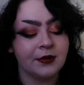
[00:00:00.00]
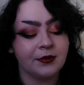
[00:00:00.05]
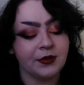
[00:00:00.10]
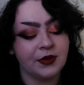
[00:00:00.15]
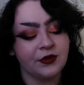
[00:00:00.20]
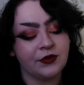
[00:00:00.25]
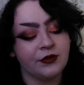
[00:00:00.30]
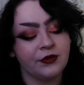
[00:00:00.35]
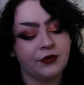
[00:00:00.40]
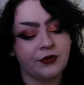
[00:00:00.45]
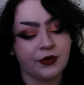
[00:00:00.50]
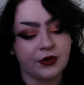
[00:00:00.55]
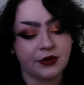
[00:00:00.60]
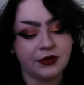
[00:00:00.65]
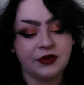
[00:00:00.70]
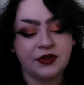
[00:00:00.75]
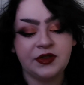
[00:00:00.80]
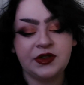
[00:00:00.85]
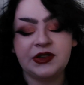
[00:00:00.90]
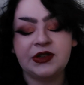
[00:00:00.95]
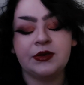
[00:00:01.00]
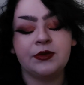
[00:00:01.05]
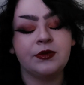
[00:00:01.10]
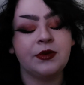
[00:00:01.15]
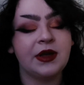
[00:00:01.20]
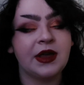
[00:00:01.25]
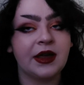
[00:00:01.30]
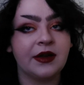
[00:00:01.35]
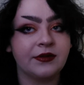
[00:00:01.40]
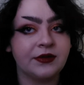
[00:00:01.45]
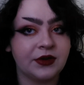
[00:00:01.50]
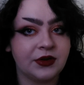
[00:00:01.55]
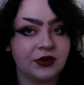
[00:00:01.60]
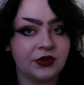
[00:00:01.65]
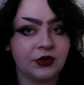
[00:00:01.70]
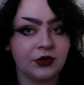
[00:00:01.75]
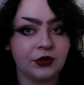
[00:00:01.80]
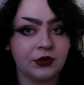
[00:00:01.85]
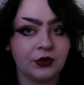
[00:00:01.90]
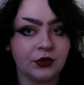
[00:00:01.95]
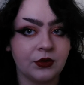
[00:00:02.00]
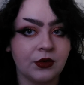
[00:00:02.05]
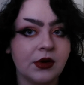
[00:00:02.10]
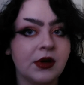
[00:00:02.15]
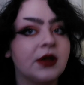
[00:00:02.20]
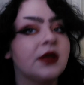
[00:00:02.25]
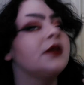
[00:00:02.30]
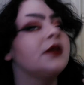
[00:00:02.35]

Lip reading: But first we have to do